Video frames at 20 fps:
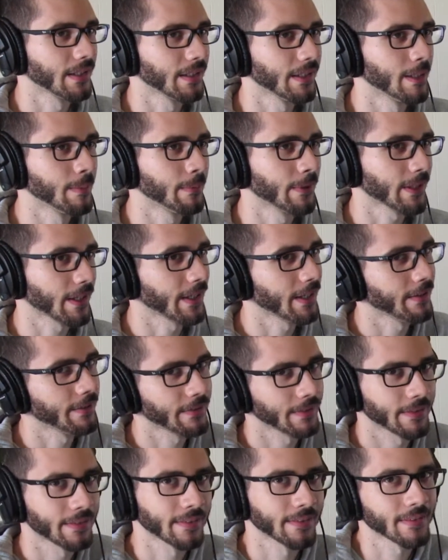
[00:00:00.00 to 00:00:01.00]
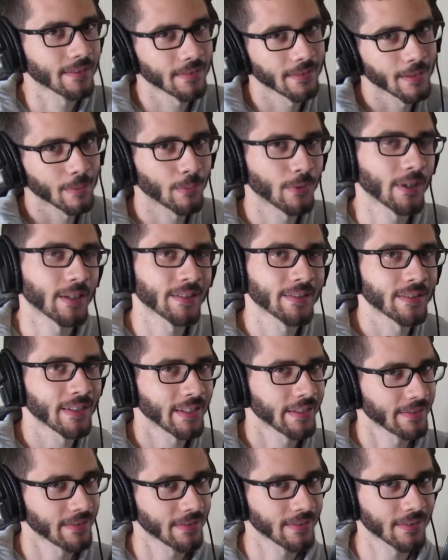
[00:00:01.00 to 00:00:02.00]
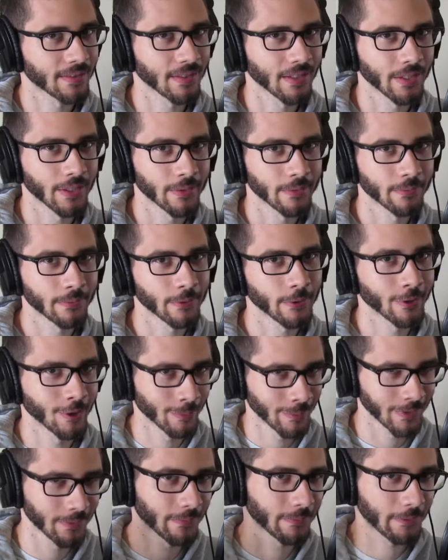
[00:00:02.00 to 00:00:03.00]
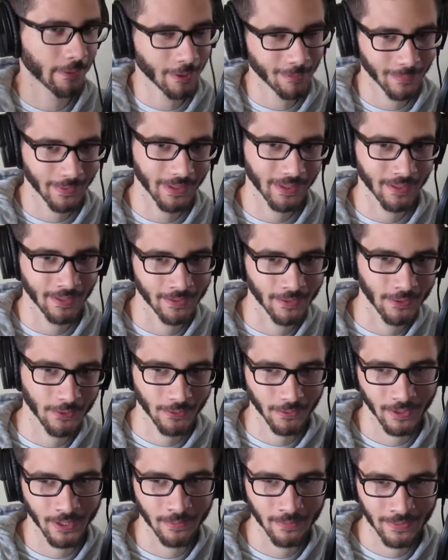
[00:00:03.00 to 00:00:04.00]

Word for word: implications and the process of urban farming in Detroit,